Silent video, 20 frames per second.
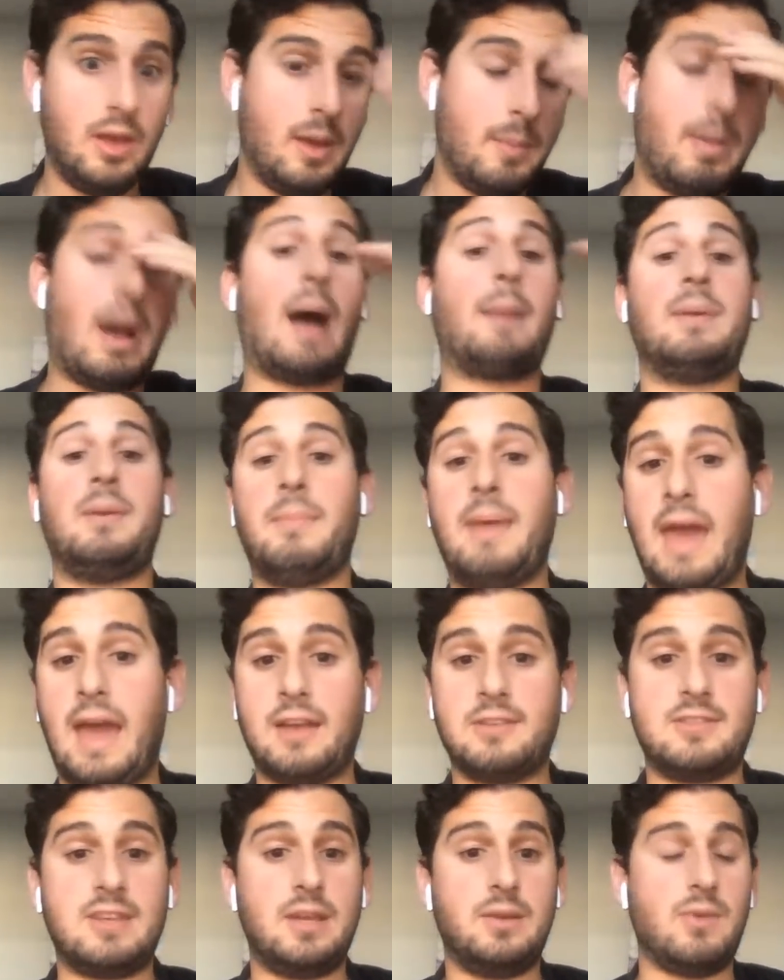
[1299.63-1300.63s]
Bobby
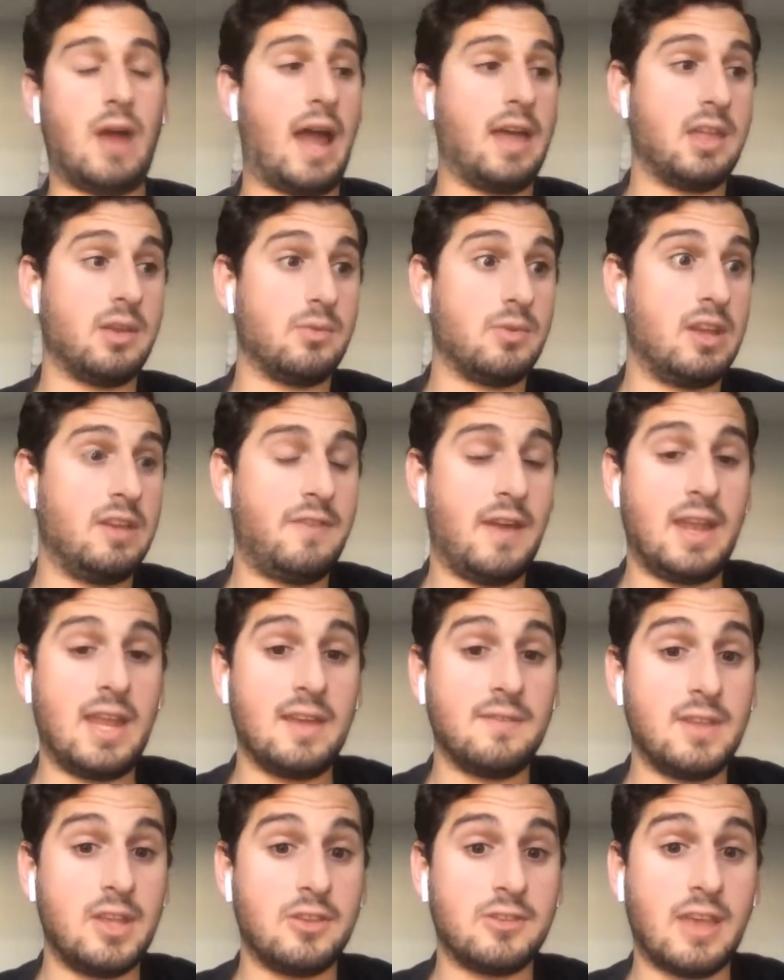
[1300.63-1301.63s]
Massey, Riley Reef, any
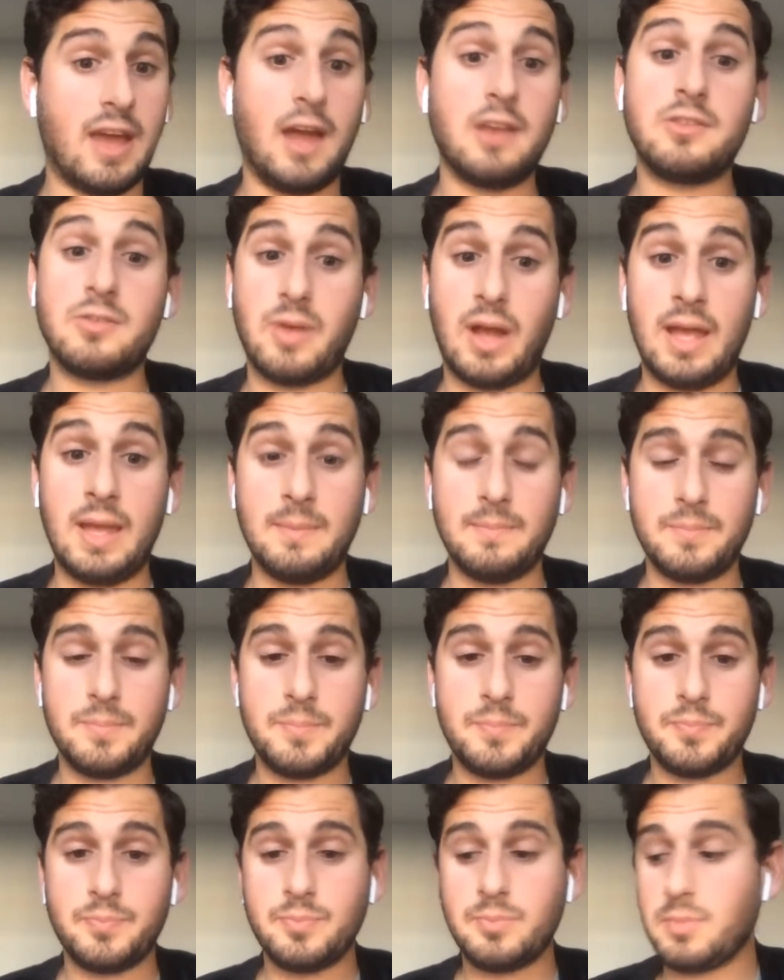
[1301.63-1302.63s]
of these guys, right?
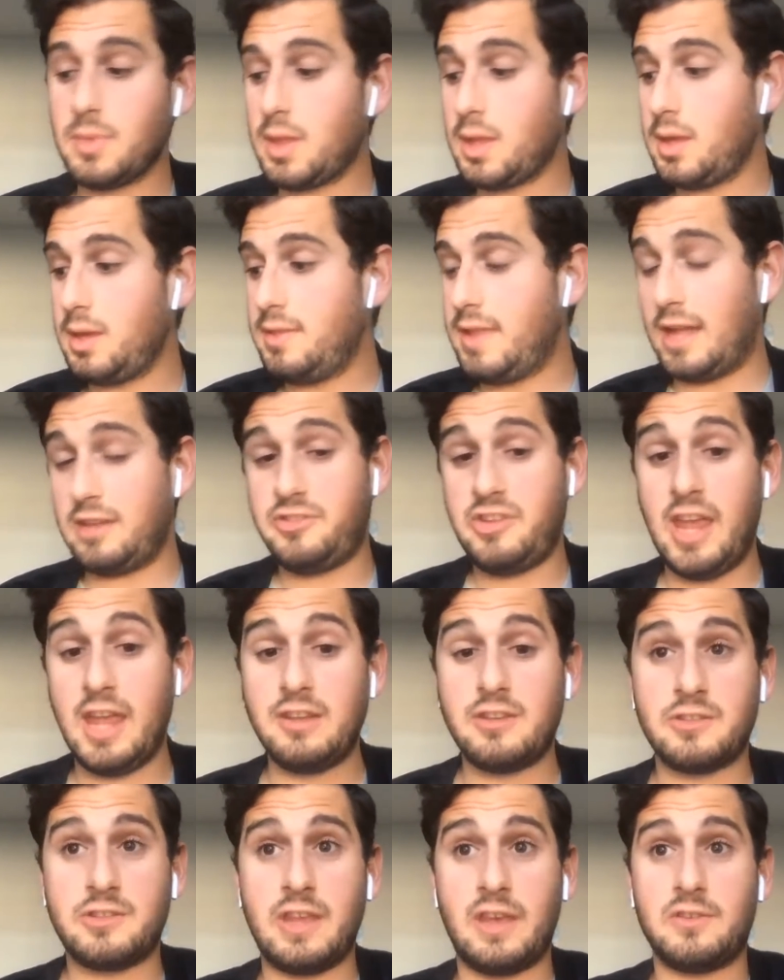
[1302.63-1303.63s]
That
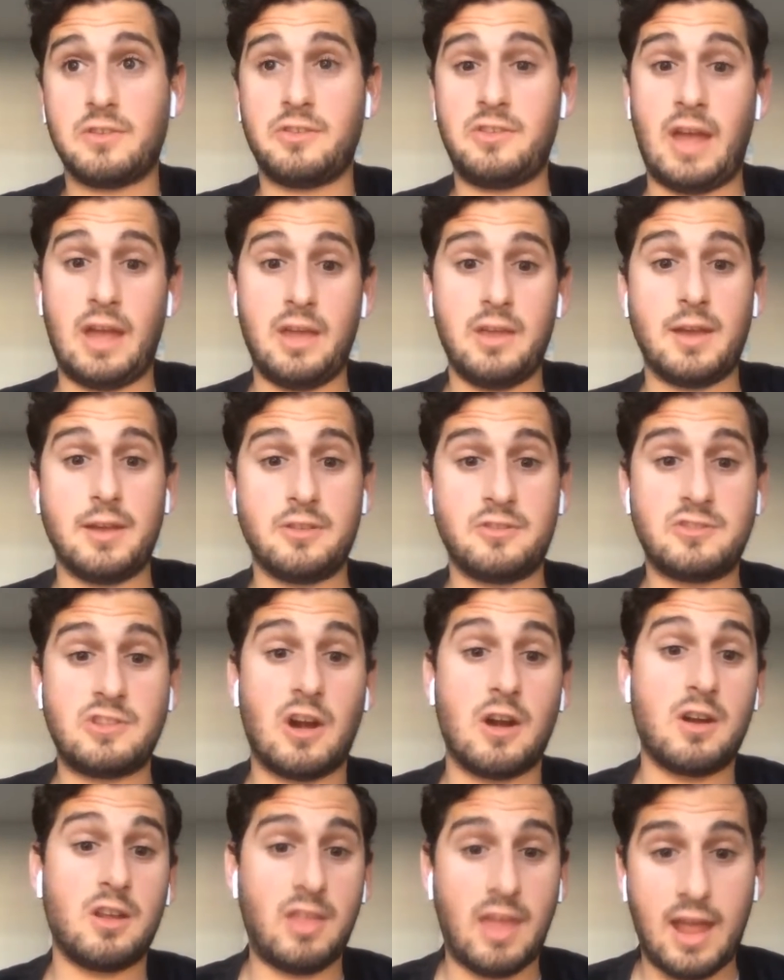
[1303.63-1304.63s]
changes things because now you got your
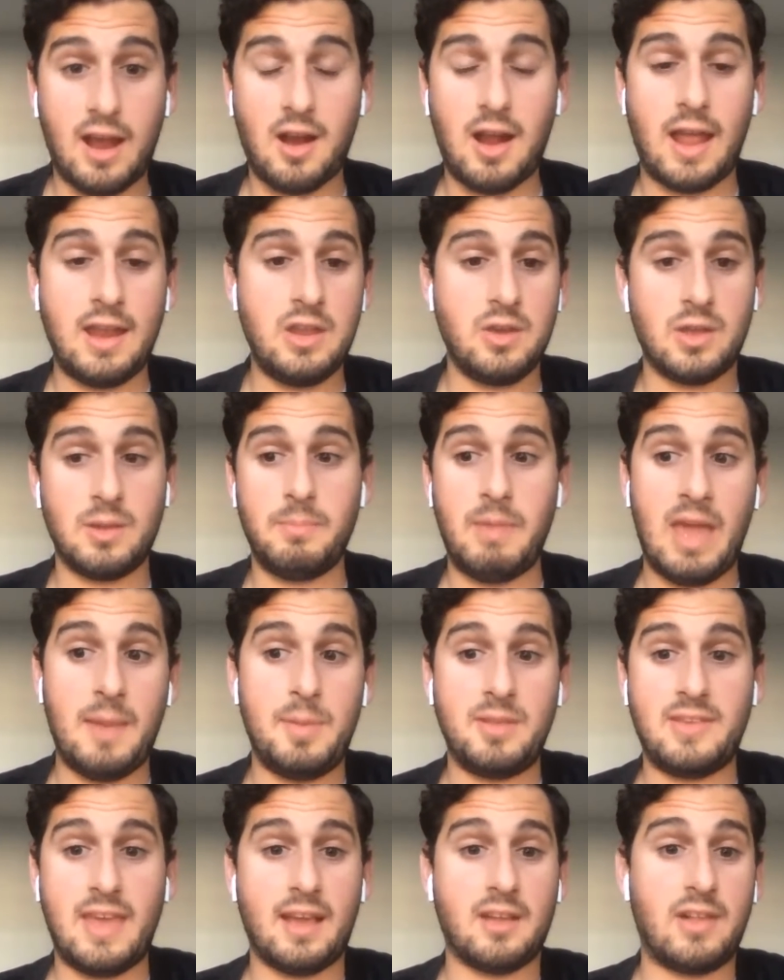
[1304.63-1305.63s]
starter there and you can
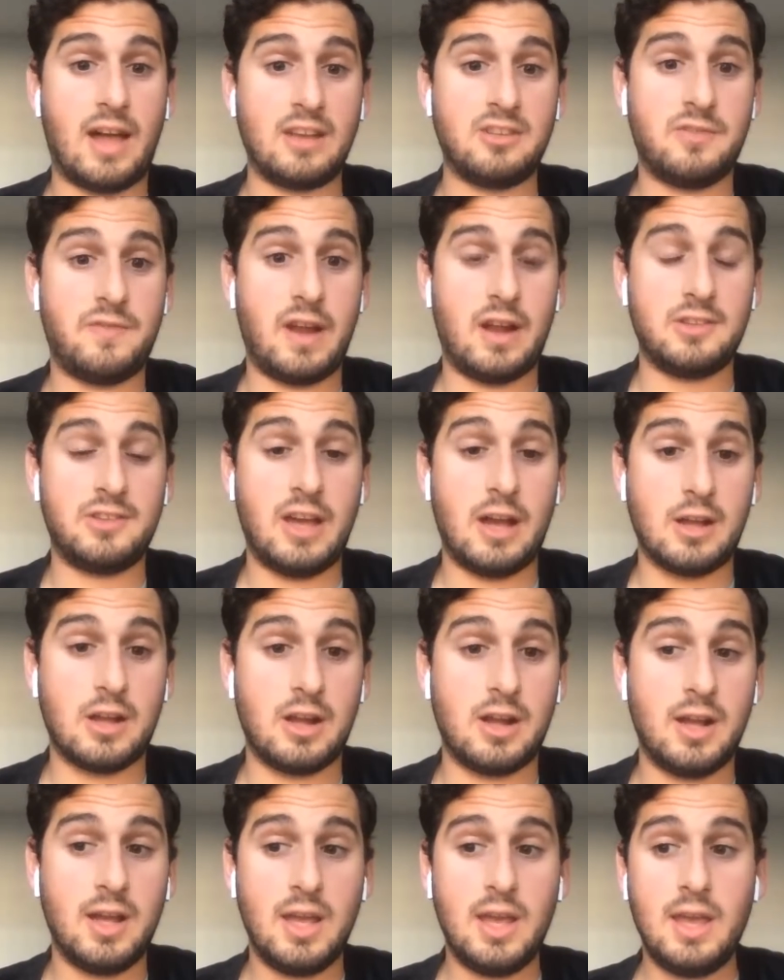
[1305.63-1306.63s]
maybe take Elijah Vera
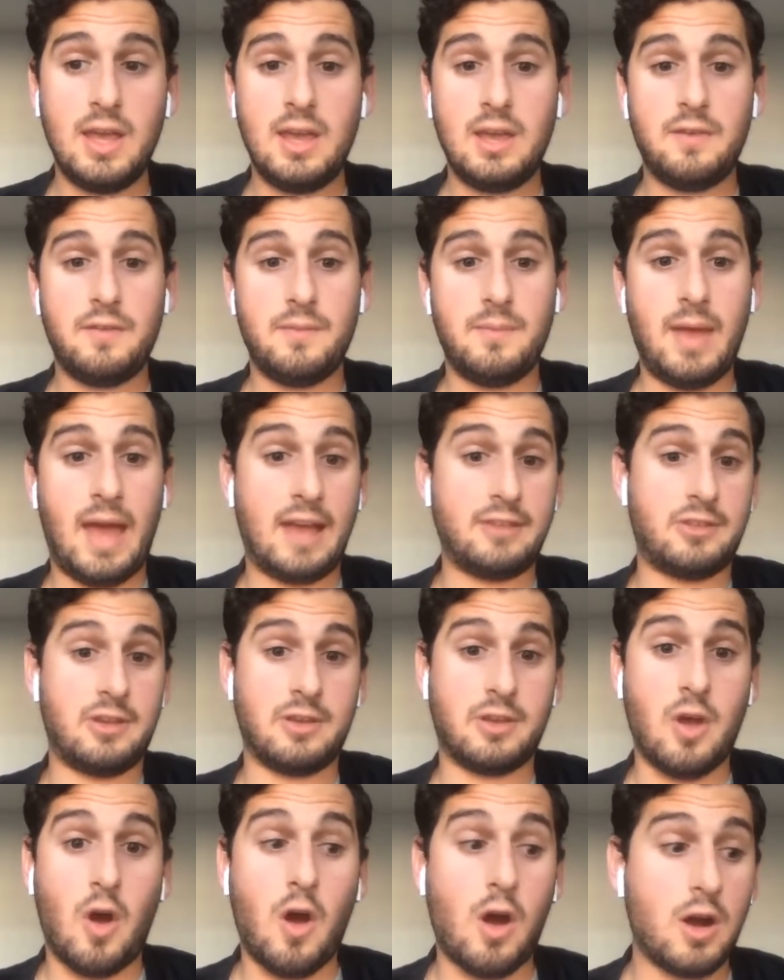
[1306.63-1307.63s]
Tucker as a
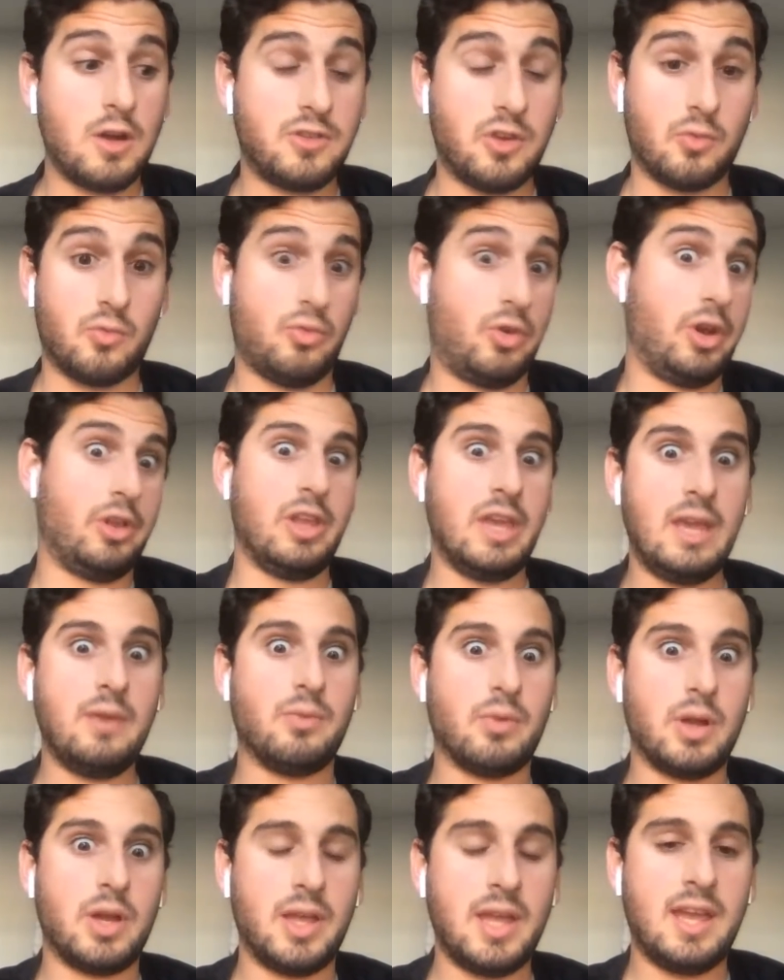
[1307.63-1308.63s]
guard to really,
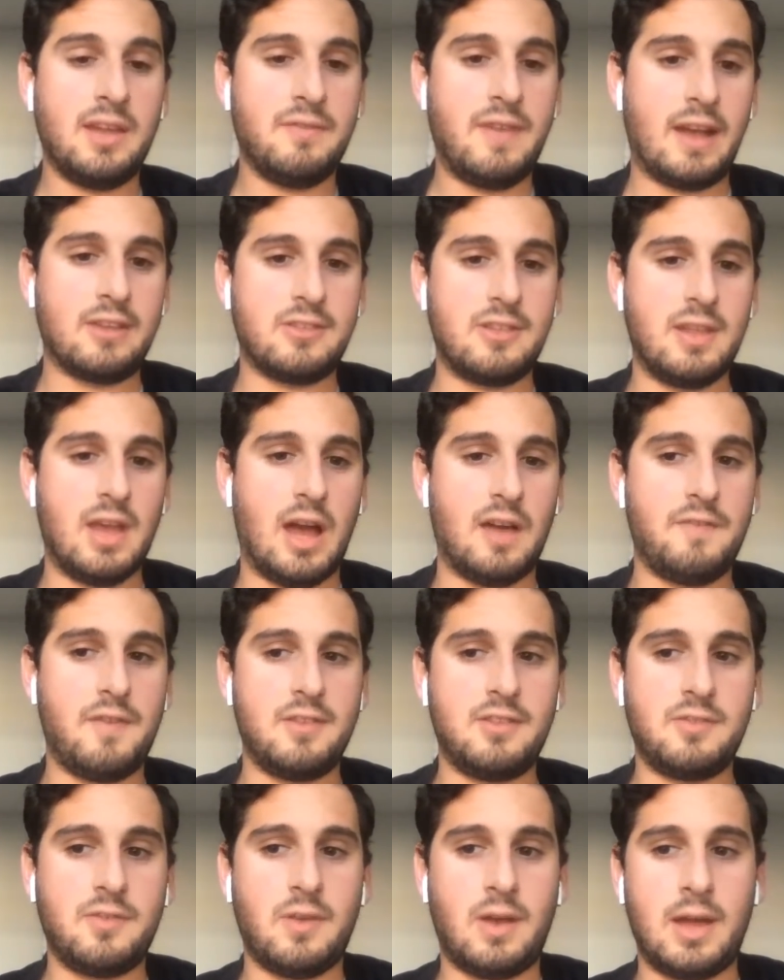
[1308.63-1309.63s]
really invest in the
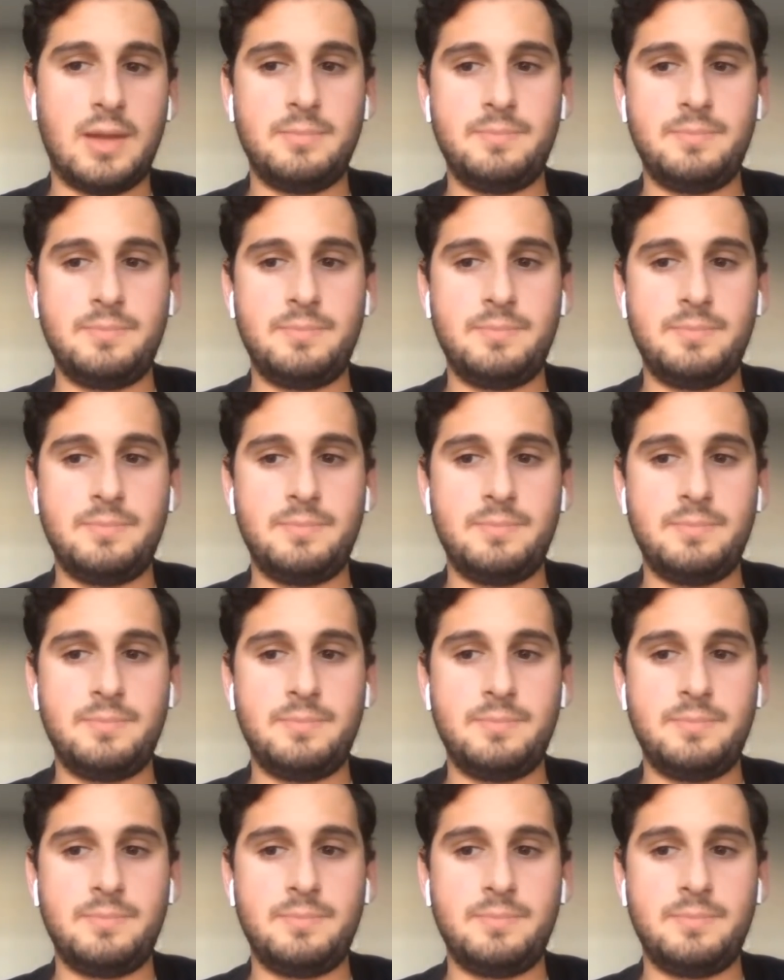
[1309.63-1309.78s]
offensive line.